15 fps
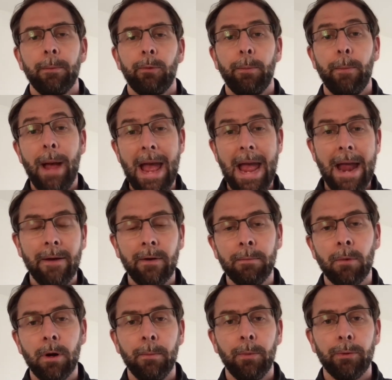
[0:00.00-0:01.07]
preparing
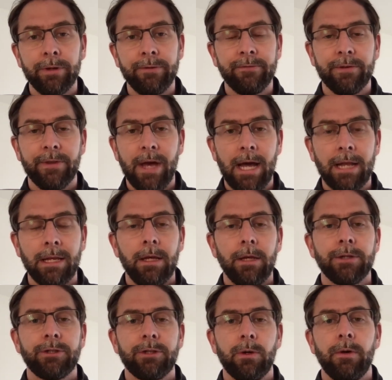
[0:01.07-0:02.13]
my body for that
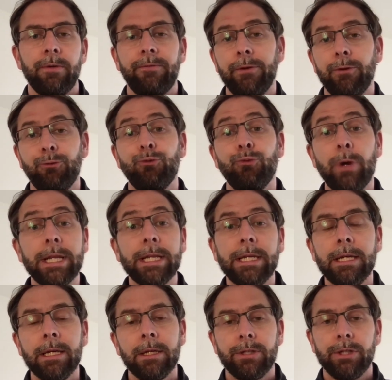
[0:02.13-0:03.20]
so I feel
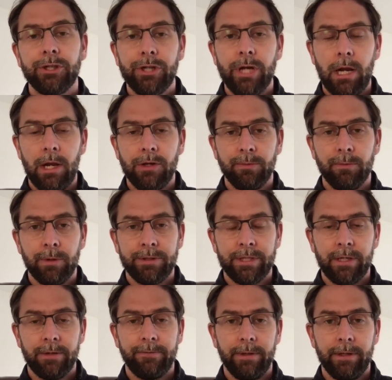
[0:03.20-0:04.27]
ready to challenge
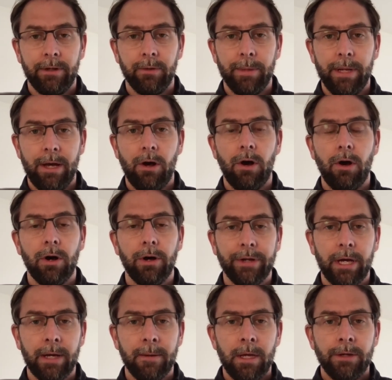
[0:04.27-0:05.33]
myself a little bit
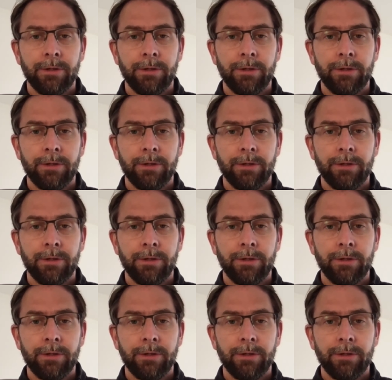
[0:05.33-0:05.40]
harder.